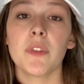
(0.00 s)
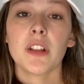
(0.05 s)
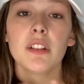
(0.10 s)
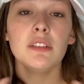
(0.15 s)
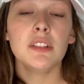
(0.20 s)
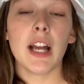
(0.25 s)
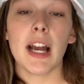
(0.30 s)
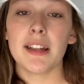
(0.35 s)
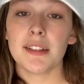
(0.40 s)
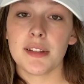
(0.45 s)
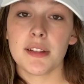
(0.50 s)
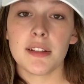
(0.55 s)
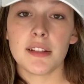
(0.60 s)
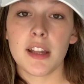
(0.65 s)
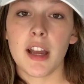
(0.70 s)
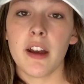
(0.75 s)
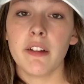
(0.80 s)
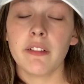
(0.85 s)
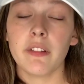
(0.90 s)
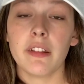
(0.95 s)
lots of
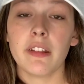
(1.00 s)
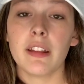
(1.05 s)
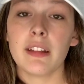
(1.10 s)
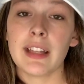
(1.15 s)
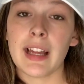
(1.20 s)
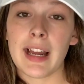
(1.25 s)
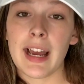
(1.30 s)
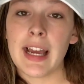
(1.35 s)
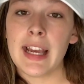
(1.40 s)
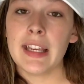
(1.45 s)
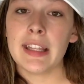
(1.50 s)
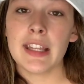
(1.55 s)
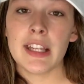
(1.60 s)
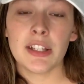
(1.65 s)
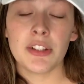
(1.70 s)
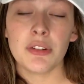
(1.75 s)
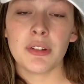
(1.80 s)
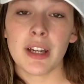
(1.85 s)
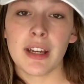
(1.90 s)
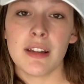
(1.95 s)
stuff that I
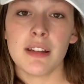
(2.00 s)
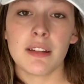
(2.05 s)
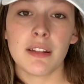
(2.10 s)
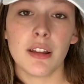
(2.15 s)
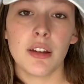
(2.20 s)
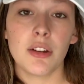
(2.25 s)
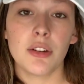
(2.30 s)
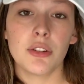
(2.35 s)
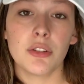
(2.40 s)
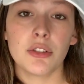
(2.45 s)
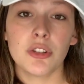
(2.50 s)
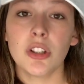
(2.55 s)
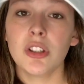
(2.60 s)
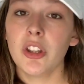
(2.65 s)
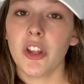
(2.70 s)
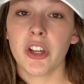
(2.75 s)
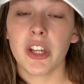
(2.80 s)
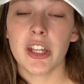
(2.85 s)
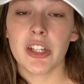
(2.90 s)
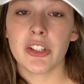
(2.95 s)
think you guys should
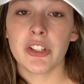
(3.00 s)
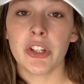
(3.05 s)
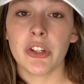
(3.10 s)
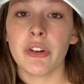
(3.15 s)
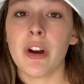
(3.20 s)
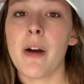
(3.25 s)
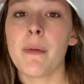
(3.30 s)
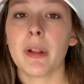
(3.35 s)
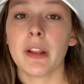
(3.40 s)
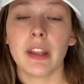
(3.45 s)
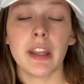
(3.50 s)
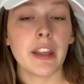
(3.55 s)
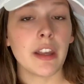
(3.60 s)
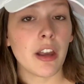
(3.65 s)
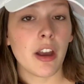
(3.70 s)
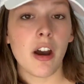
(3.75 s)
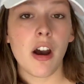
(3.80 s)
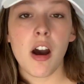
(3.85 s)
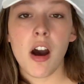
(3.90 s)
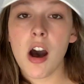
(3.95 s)
look into. I'm gonna link
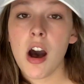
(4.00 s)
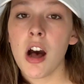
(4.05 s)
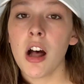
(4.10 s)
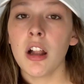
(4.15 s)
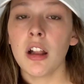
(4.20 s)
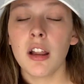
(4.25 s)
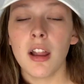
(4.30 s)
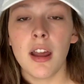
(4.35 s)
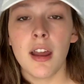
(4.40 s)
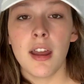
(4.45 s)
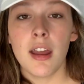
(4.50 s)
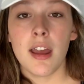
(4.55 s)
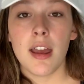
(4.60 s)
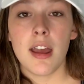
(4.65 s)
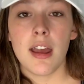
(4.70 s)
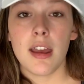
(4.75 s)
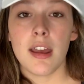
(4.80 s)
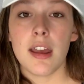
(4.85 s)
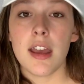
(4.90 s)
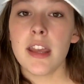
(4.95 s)
it all
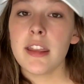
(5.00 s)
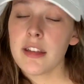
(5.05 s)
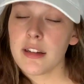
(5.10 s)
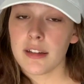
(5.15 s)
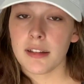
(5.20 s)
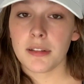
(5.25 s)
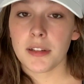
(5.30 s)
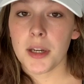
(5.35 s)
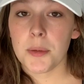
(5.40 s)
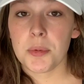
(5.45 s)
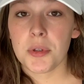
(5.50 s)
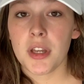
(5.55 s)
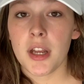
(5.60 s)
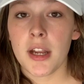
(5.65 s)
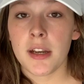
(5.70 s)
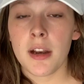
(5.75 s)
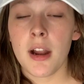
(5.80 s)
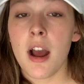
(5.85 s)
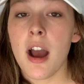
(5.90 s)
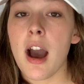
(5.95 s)
in the
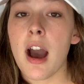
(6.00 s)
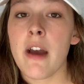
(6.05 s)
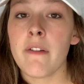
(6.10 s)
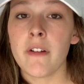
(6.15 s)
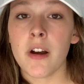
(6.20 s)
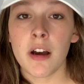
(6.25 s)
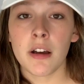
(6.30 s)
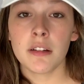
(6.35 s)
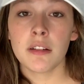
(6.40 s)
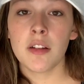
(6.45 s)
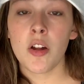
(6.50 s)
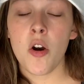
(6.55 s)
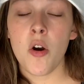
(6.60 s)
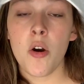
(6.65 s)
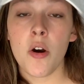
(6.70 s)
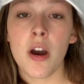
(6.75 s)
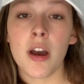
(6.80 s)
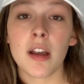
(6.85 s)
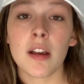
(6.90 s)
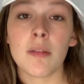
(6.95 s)
description. I've
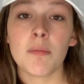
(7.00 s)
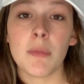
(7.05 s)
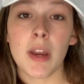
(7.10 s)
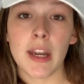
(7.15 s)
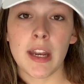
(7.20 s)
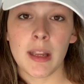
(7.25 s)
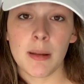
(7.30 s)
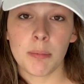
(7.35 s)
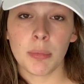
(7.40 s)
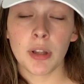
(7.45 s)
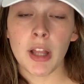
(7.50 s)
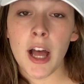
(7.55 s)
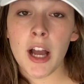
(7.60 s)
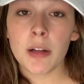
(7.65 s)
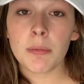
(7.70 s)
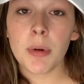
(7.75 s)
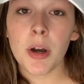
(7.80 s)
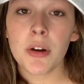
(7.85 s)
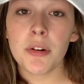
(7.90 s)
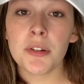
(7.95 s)
also made a
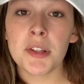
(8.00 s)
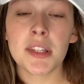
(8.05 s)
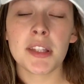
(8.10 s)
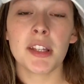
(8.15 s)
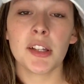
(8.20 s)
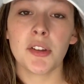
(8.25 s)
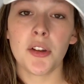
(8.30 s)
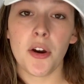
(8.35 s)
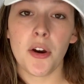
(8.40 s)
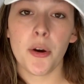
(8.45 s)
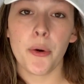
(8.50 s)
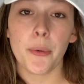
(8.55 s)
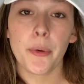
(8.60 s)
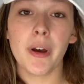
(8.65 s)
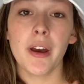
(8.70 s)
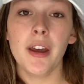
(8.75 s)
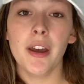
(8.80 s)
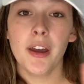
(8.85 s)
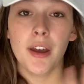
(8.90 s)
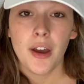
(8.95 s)
blog post to go
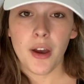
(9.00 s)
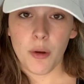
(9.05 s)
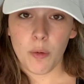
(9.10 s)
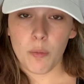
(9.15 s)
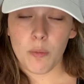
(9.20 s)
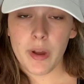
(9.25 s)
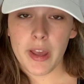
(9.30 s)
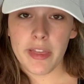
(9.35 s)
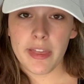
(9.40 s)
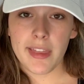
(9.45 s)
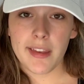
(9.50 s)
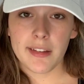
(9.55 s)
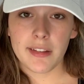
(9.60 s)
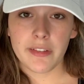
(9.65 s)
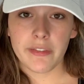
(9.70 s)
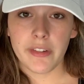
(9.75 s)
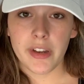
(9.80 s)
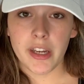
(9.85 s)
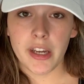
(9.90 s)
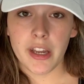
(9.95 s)
with this
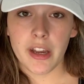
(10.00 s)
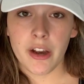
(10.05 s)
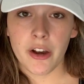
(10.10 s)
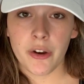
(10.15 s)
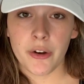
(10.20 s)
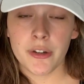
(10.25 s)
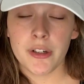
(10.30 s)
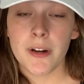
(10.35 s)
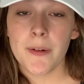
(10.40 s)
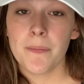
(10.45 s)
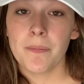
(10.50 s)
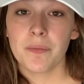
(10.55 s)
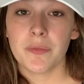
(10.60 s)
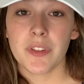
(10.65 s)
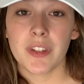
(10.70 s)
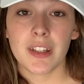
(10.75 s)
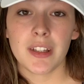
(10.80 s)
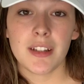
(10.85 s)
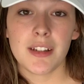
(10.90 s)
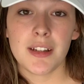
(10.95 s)
video,
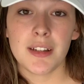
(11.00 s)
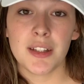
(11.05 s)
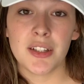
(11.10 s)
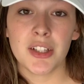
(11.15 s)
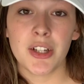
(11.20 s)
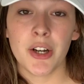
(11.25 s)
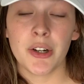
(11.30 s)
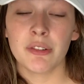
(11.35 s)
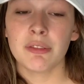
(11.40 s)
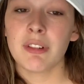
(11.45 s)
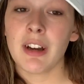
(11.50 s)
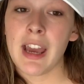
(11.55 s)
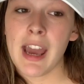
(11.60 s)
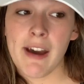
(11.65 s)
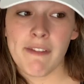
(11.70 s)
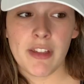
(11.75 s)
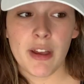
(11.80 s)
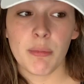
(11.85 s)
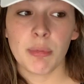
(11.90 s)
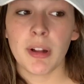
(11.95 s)
because you know I
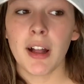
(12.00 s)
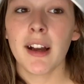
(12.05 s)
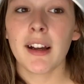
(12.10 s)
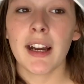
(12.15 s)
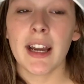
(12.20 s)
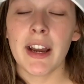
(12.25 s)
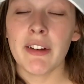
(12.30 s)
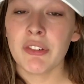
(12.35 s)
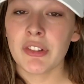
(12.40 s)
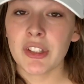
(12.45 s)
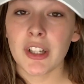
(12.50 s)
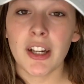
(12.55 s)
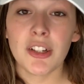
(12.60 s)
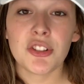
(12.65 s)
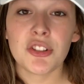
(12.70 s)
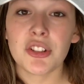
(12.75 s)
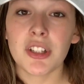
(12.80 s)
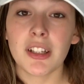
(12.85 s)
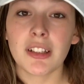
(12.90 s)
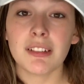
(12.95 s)
have that blog I haven't
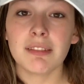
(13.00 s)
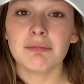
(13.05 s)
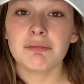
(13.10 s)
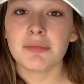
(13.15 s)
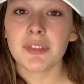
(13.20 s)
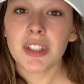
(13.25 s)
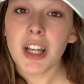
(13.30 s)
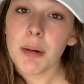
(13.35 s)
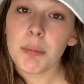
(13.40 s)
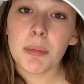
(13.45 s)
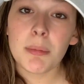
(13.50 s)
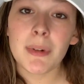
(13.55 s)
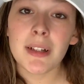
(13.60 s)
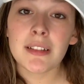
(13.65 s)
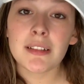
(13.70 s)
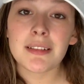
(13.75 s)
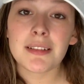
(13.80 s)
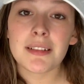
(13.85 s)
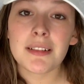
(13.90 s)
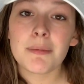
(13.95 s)
touched in a couple
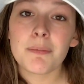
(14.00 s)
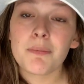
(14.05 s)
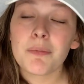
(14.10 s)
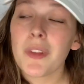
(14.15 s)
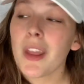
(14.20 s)
months,